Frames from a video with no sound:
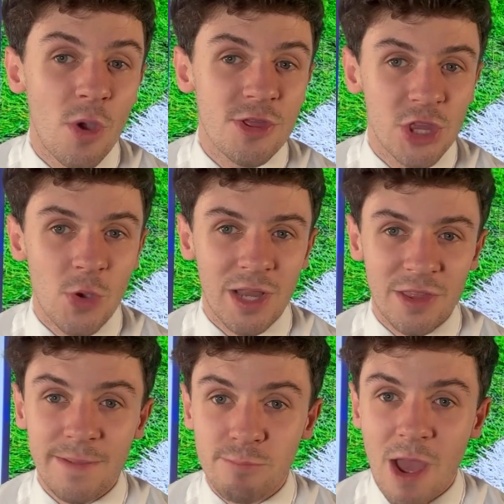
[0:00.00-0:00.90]
worth doing, I
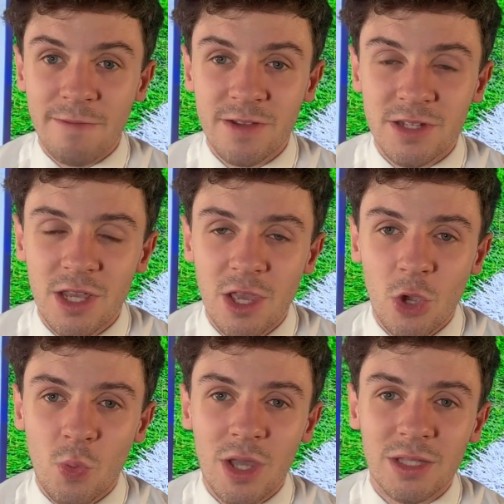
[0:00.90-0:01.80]
think Bradford
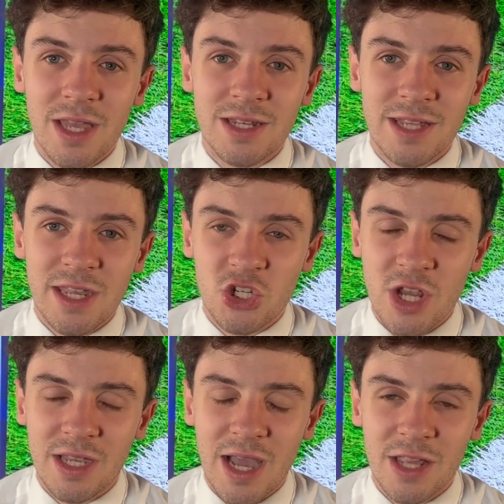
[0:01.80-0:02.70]
will indeed
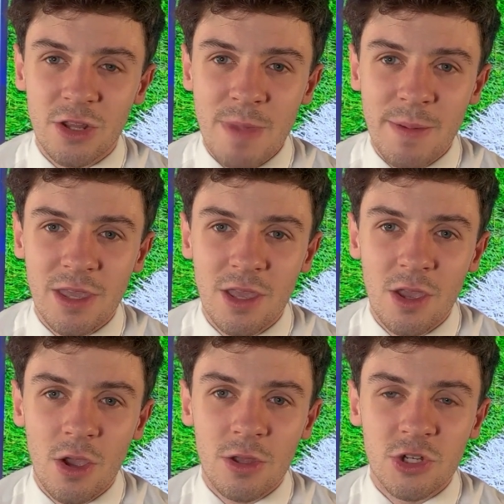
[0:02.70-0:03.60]
shake hands
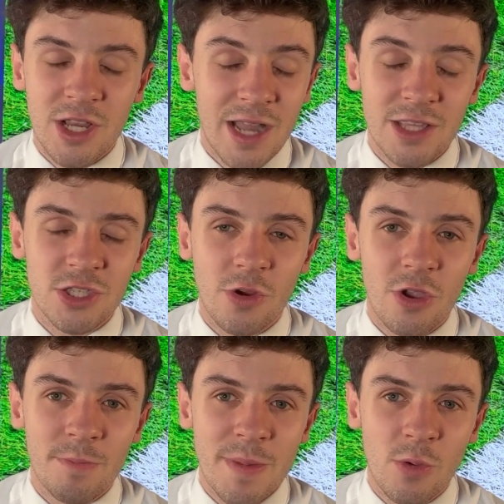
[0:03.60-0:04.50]

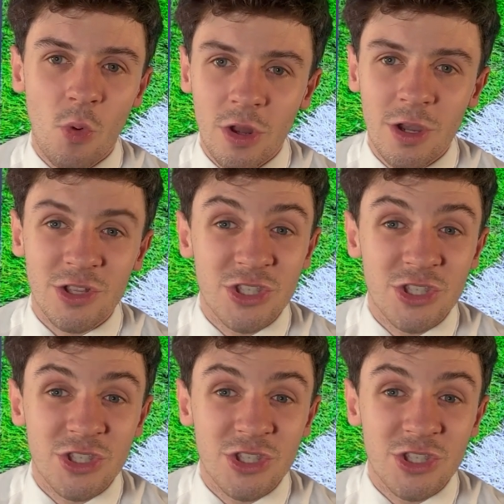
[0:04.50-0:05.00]
on maybe one or